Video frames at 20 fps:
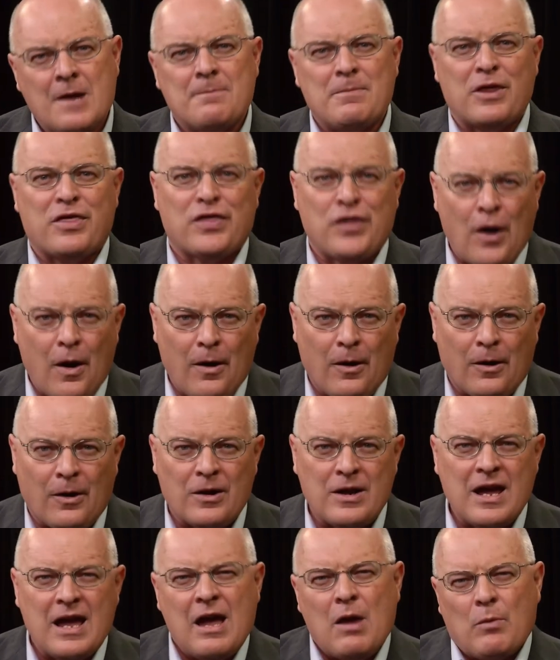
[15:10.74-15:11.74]
But
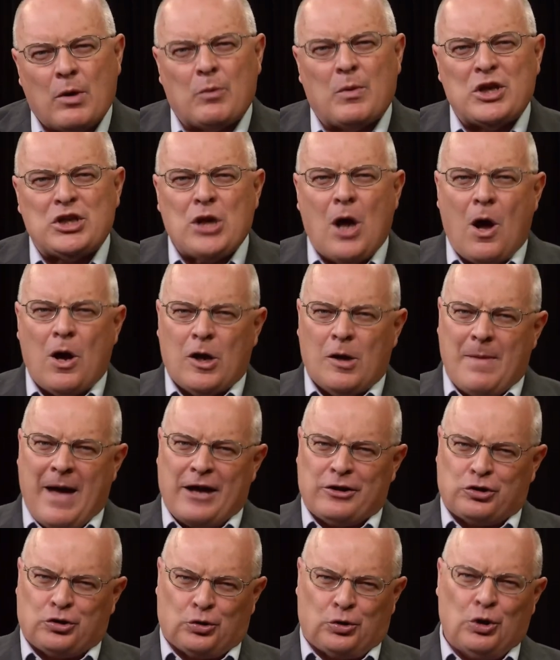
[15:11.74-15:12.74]
third, when we talk
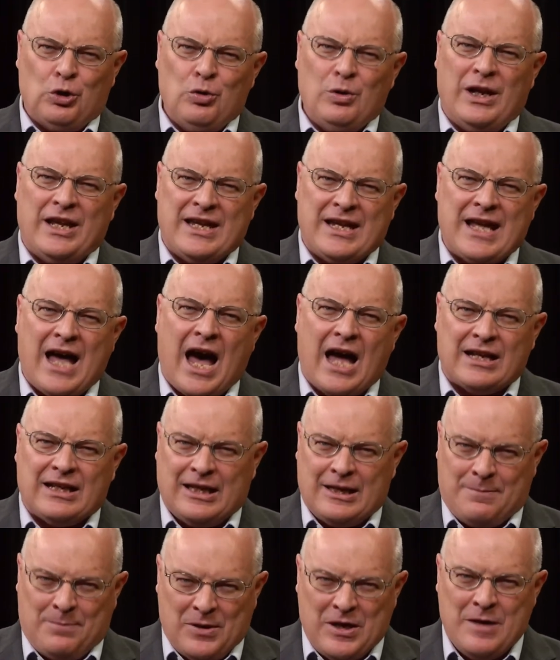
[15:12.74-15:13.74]
about truly
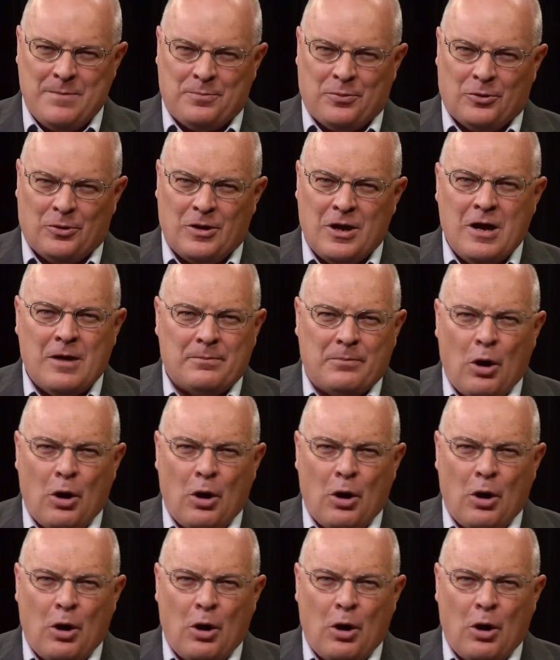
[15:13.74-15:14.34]
godly people,